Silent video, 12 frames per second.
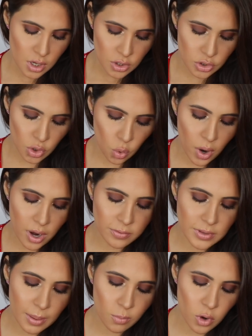So one
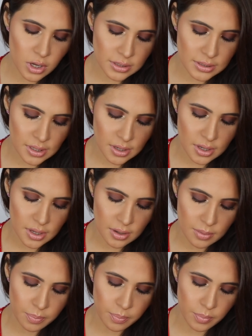of them was
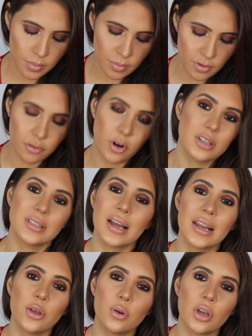the For
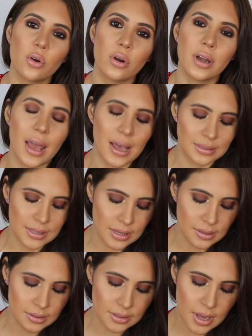Sally Unicorn
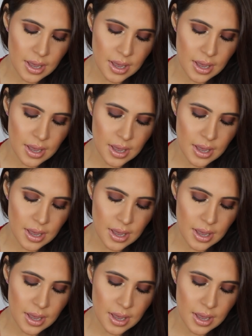Essence,